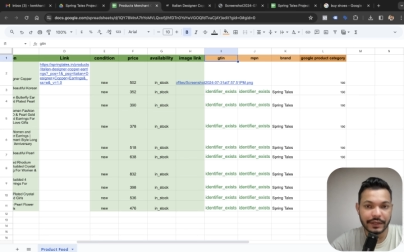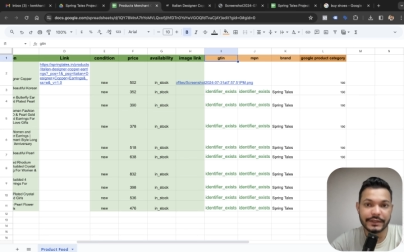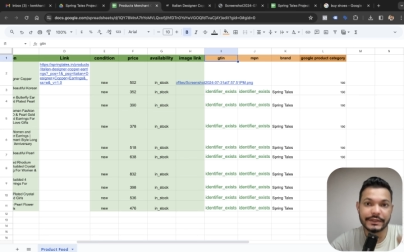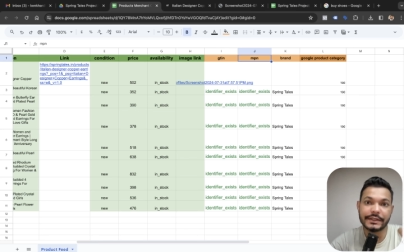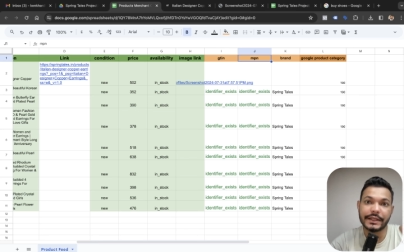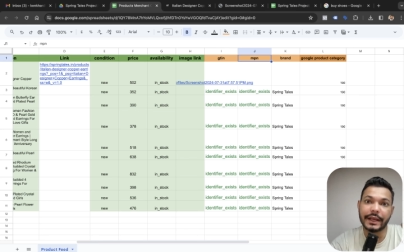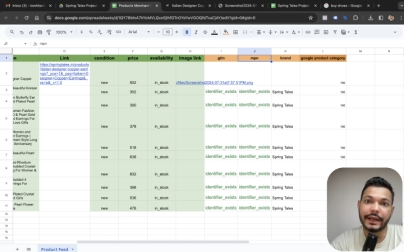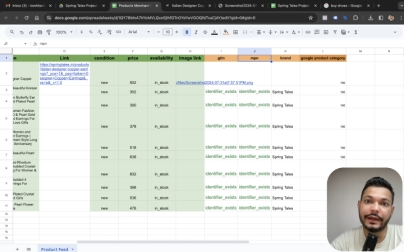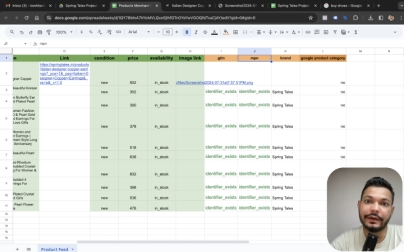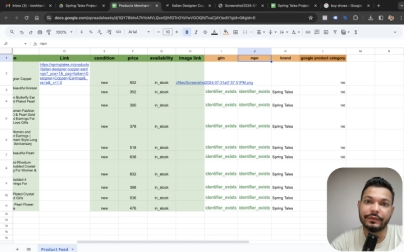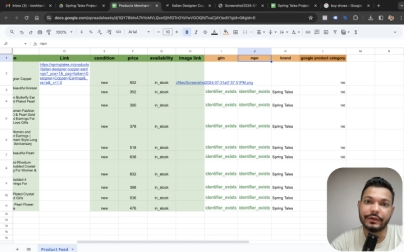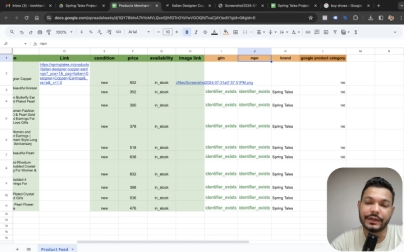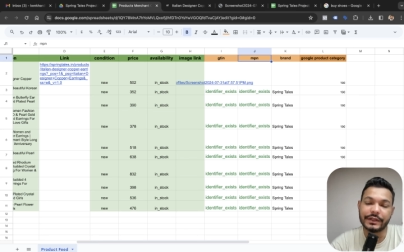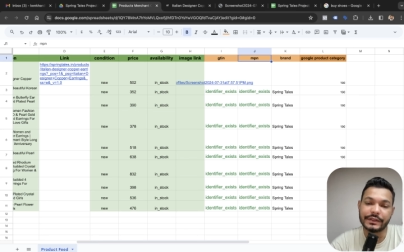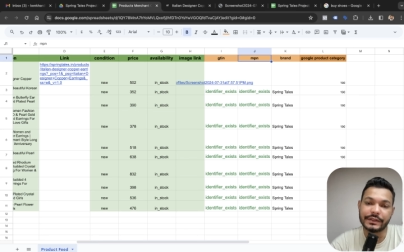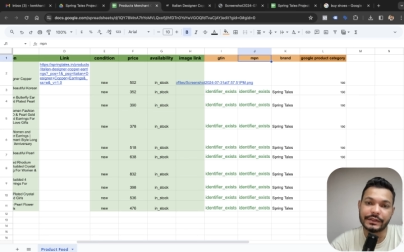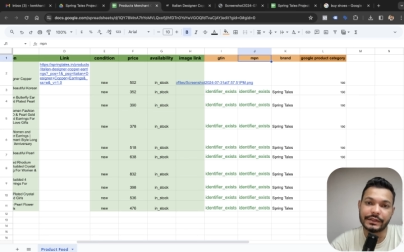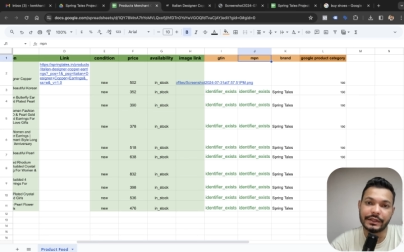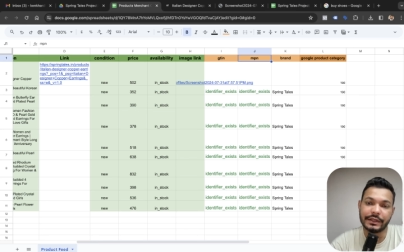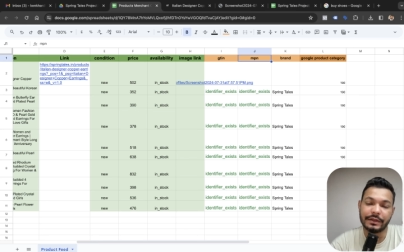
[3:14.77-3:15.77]
Second one
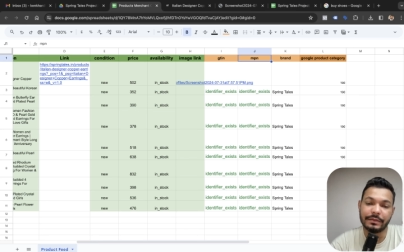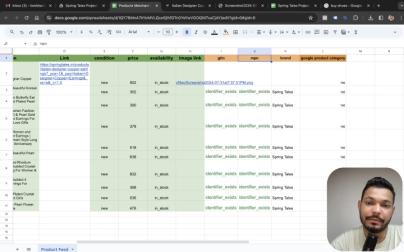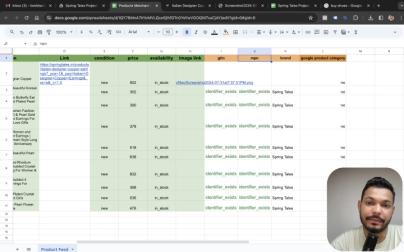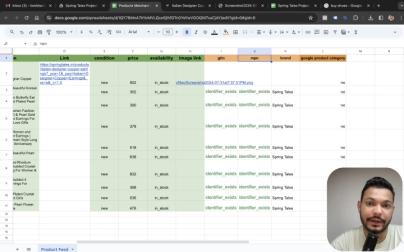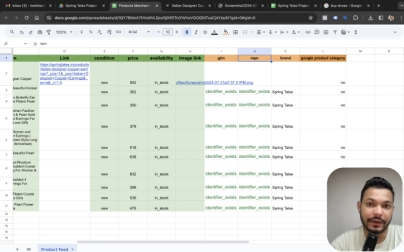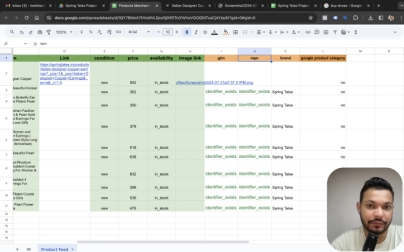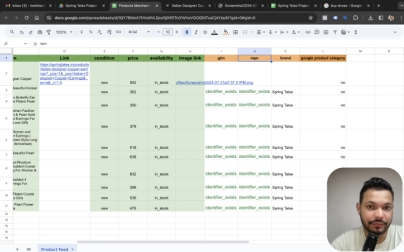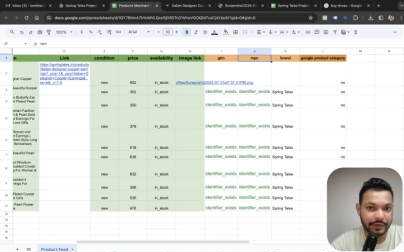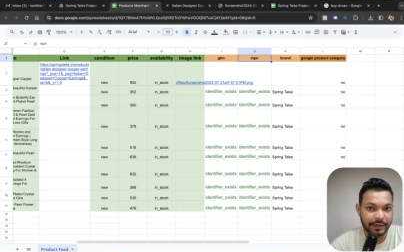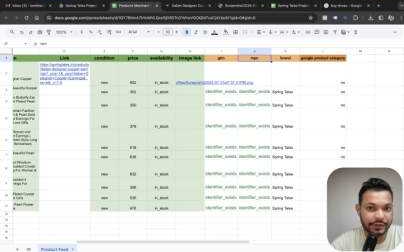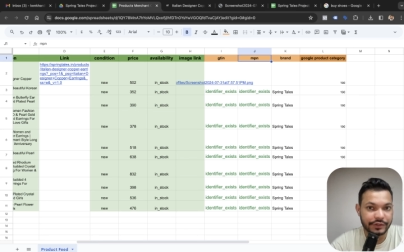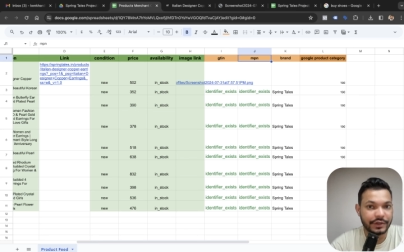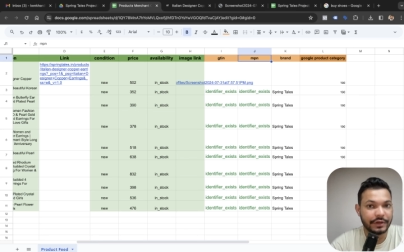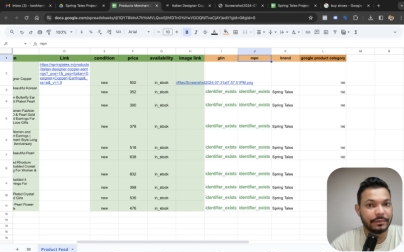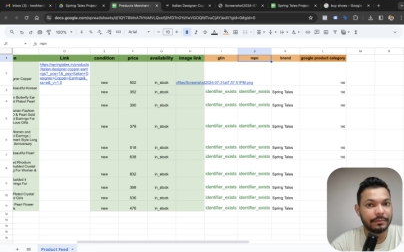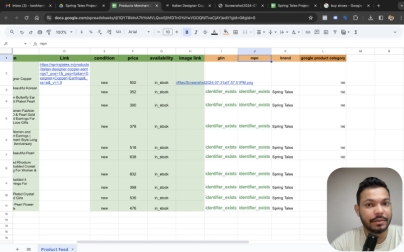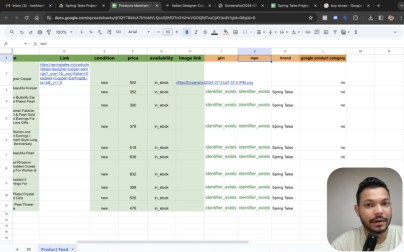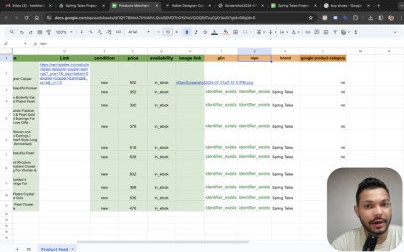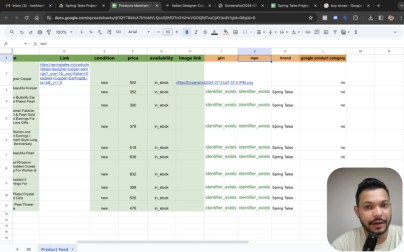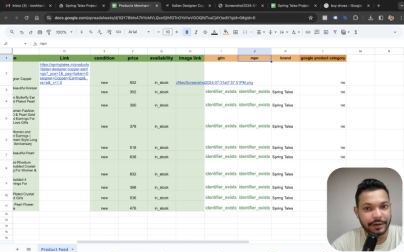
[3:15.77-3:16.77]
is the
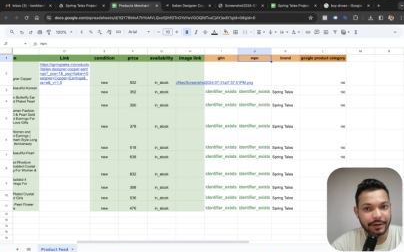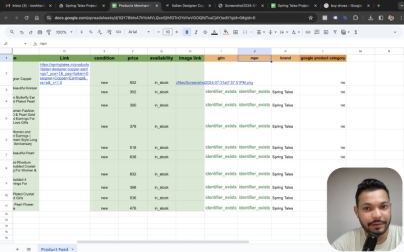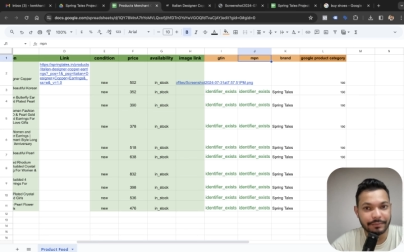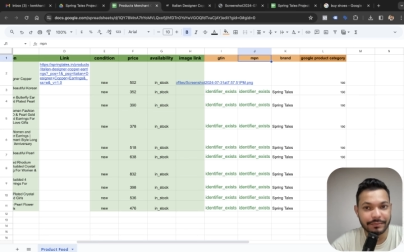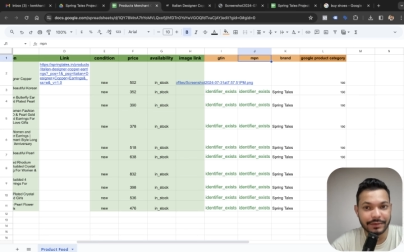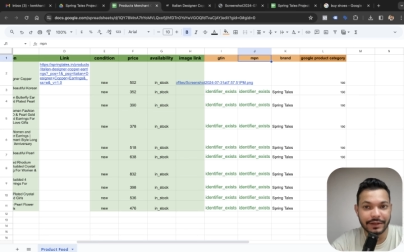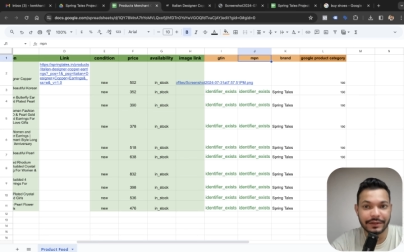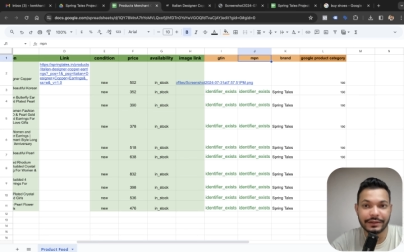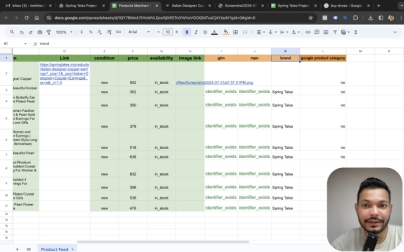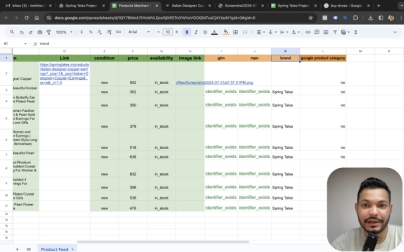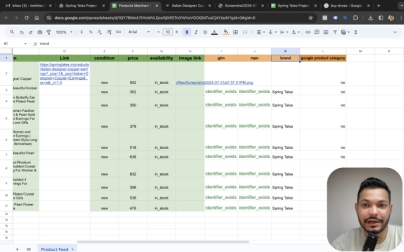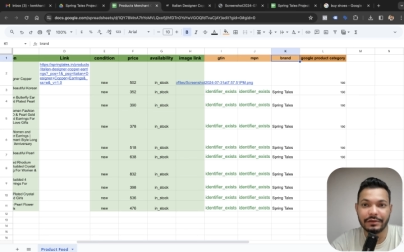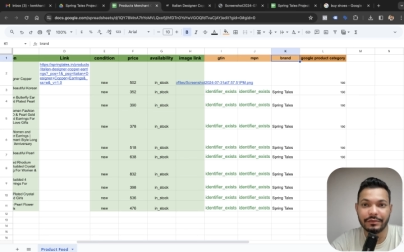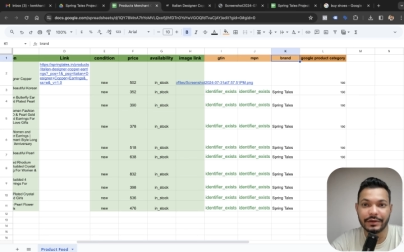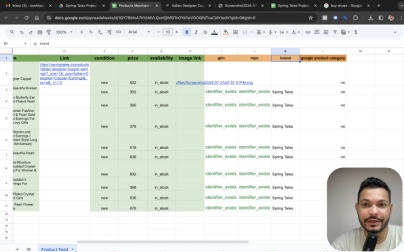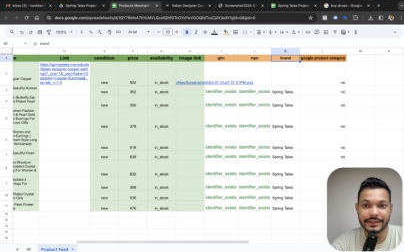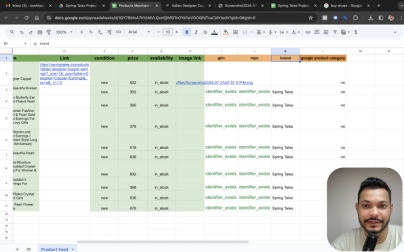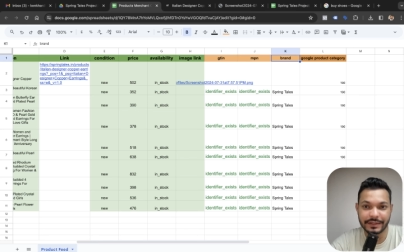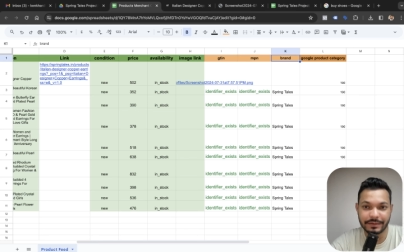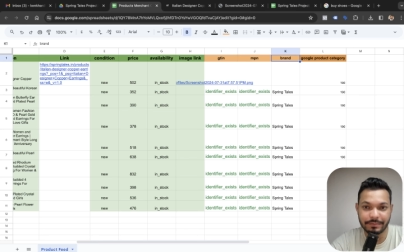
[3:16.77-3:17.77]
manufacturing part number. And third
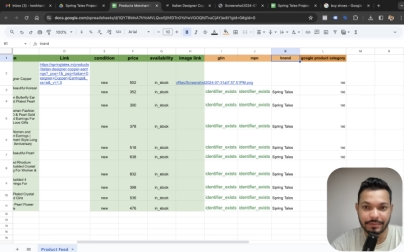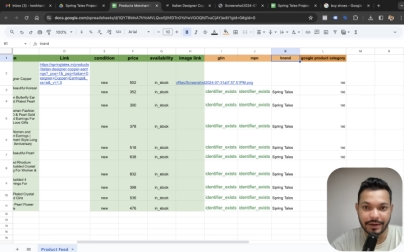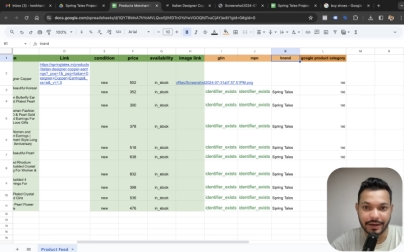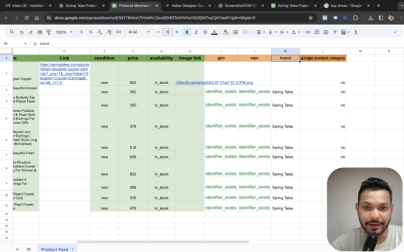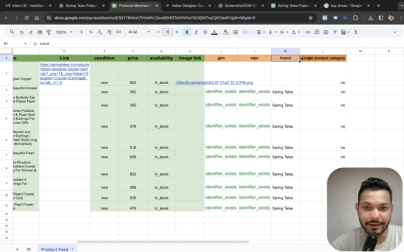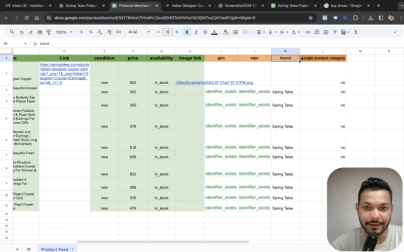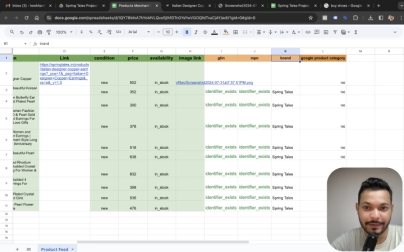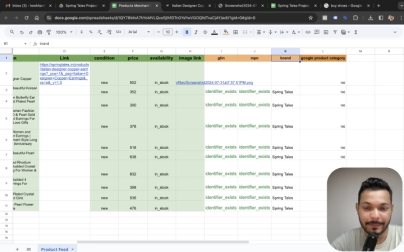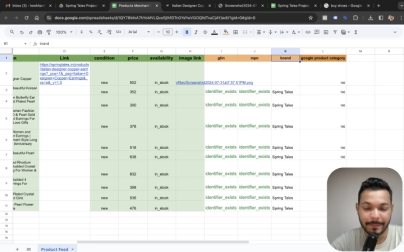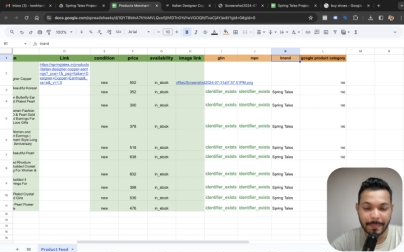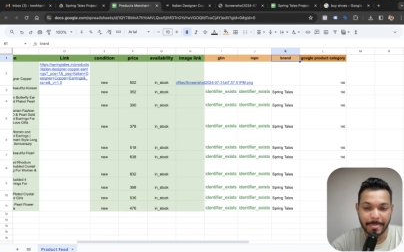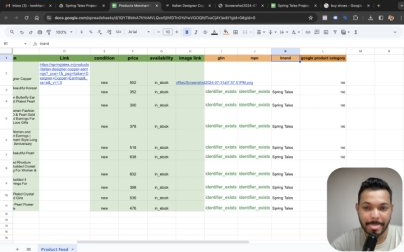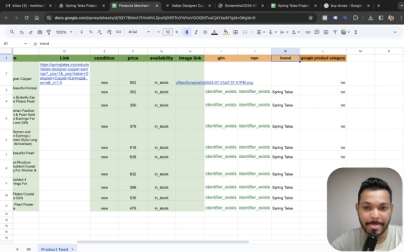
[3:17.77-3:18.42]
one is the brand.